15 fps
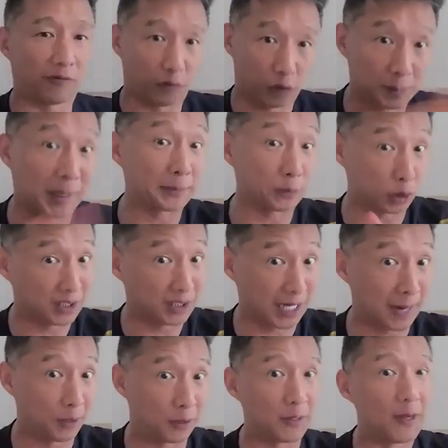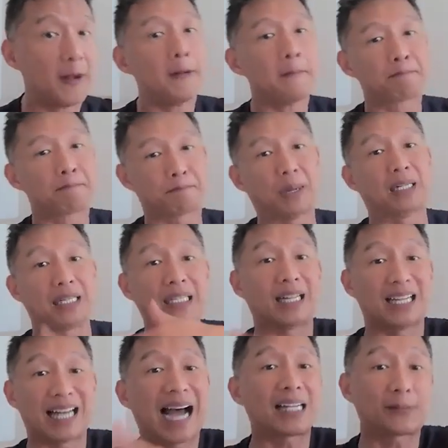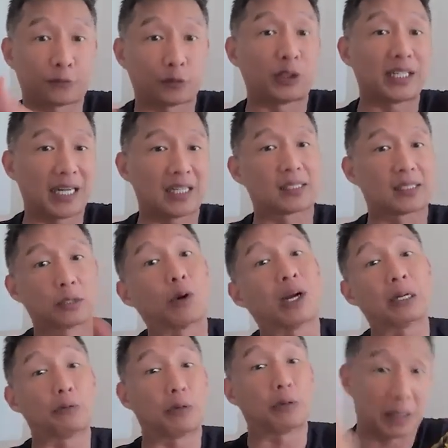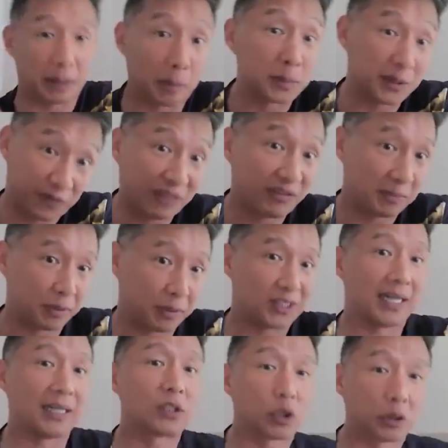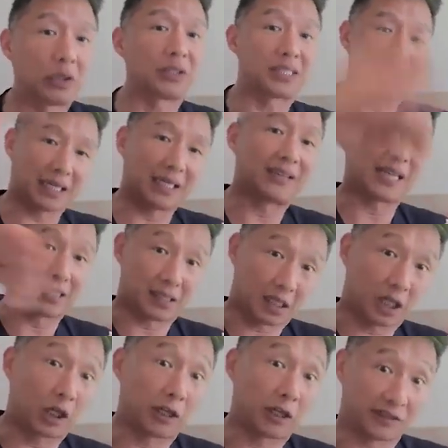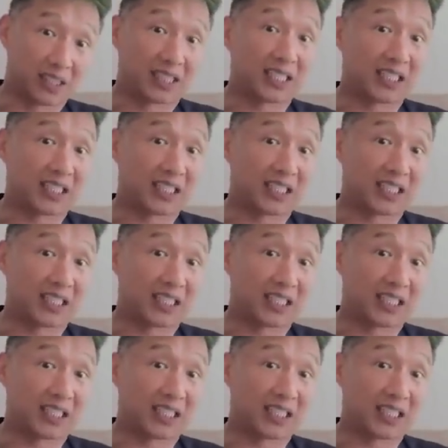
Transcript: for Fluorspar to double. But in the last 3 years, it's already went to almost 50%. So you're seeing that curve